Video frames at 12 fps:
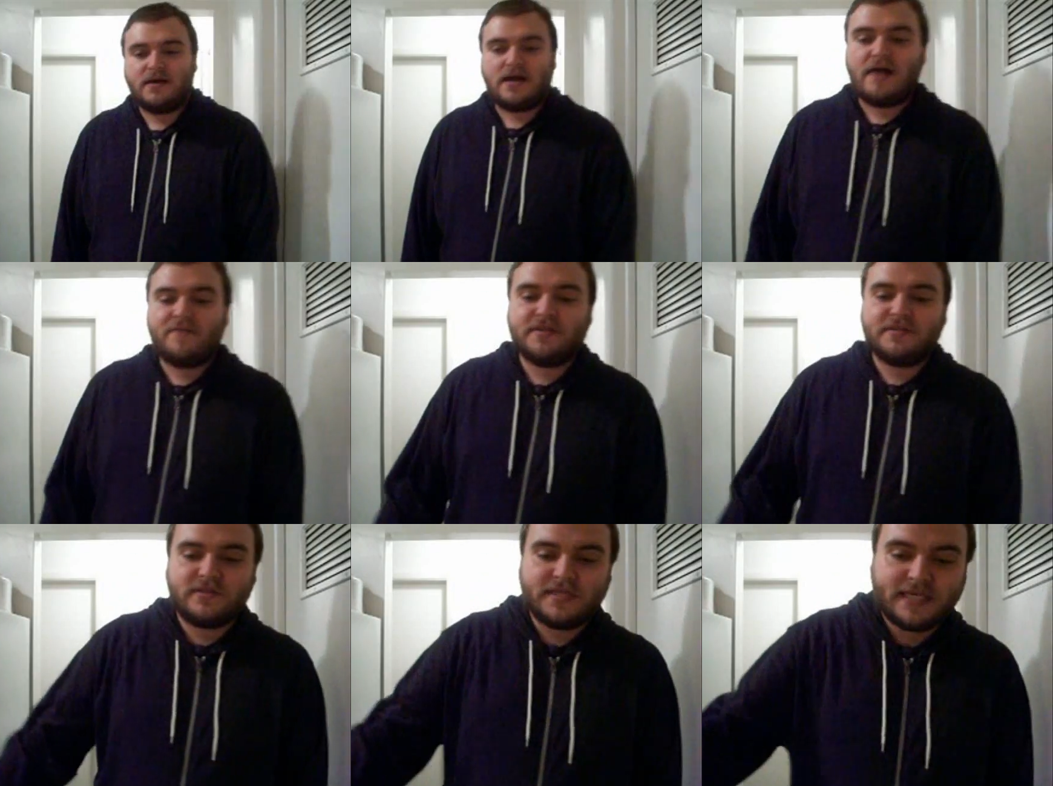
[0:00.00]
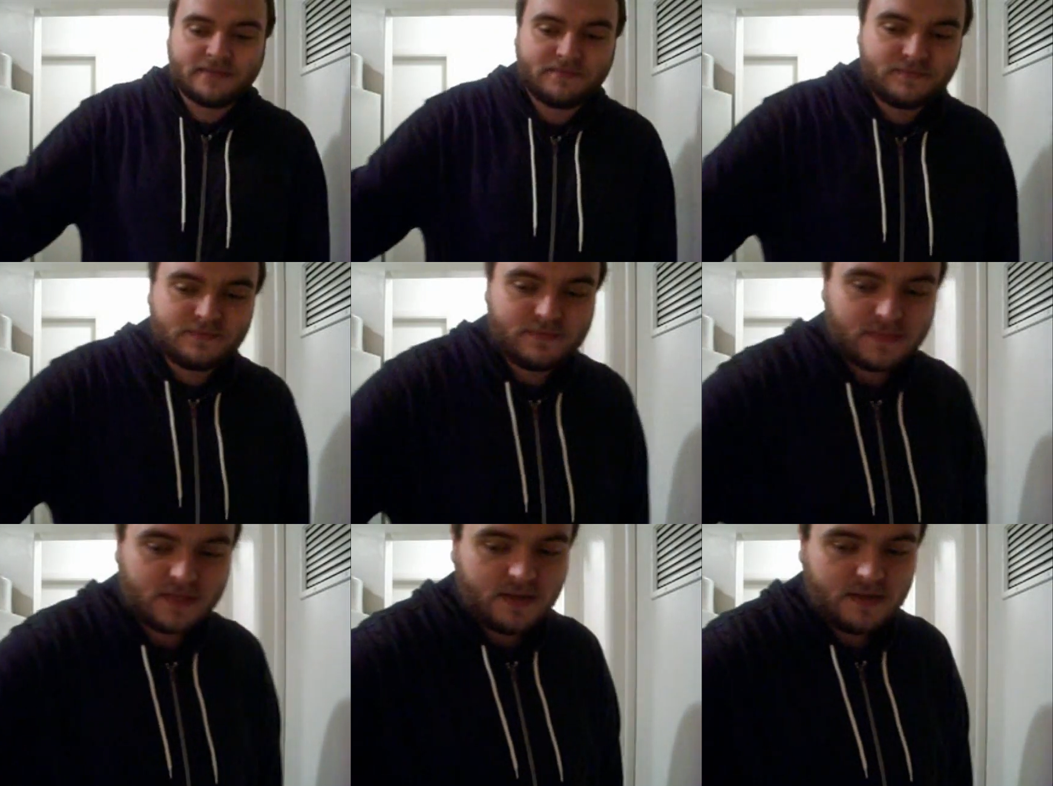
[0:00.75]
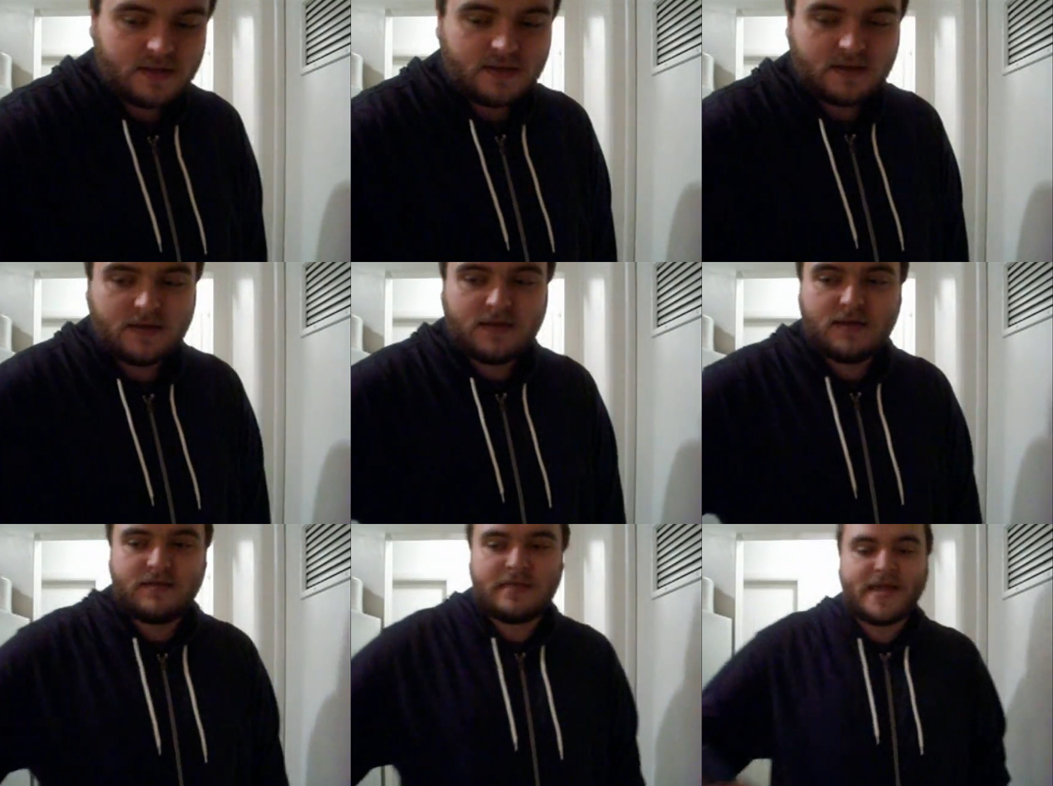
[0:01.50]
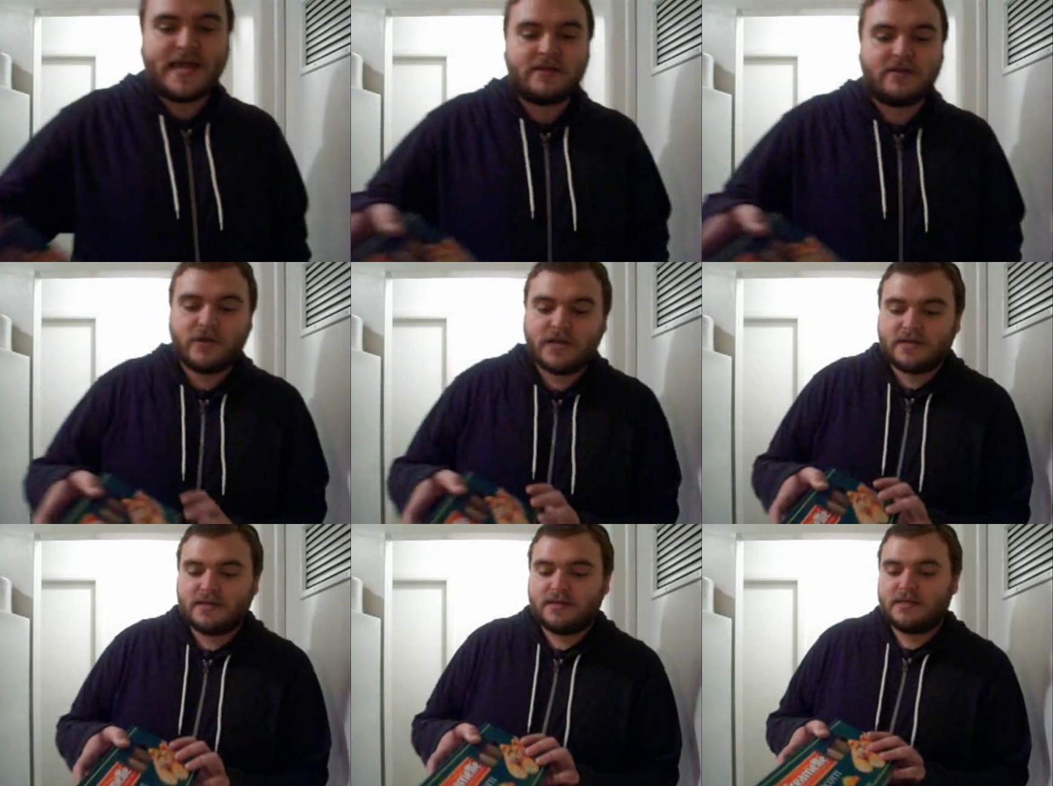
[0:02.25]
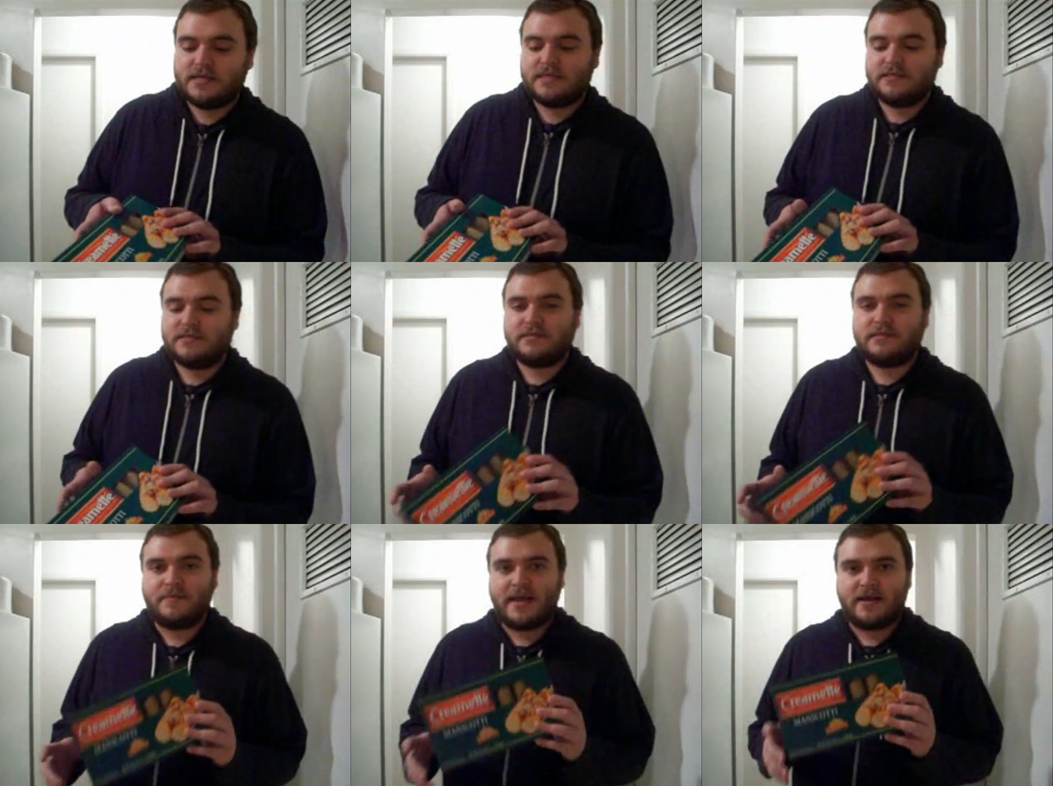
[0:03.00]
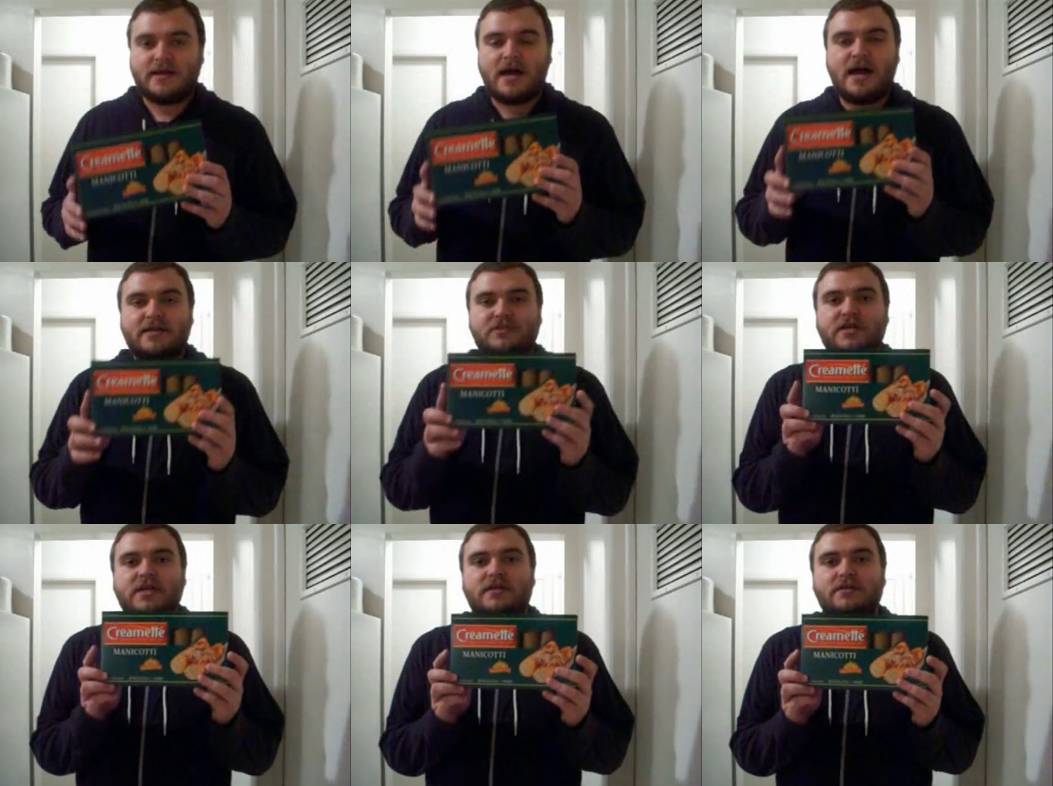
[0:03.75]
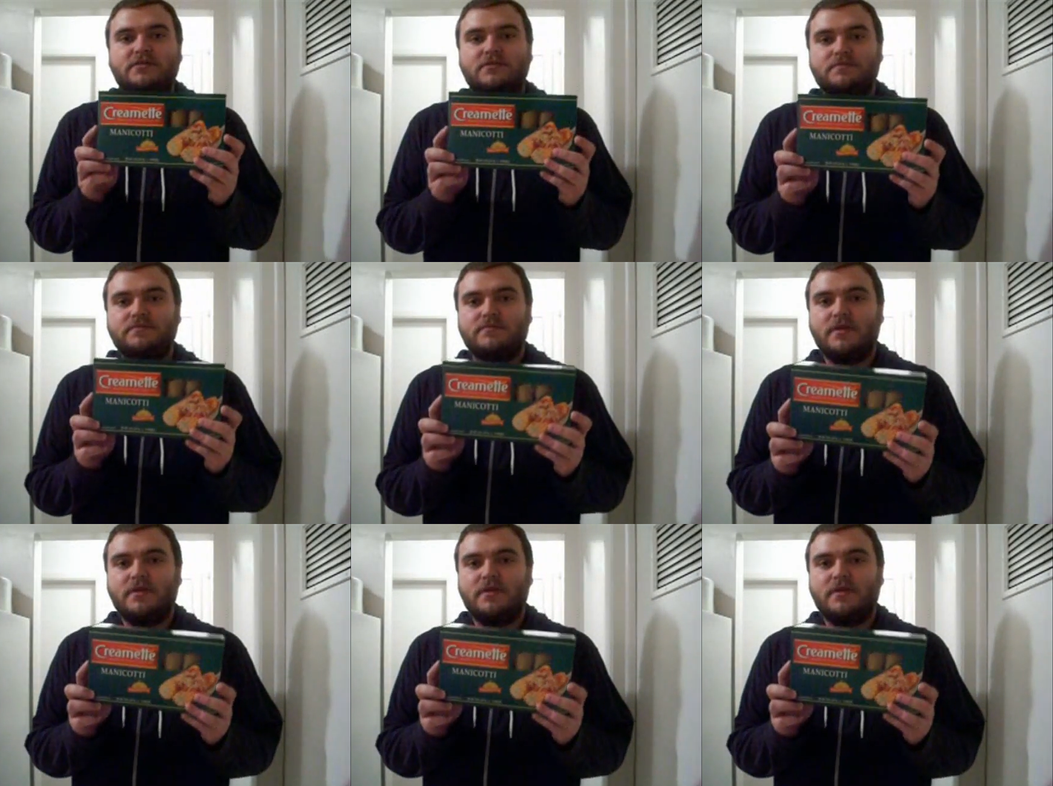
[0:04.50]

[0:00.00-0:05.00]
Obviously, the main ingredient is manicotti shells.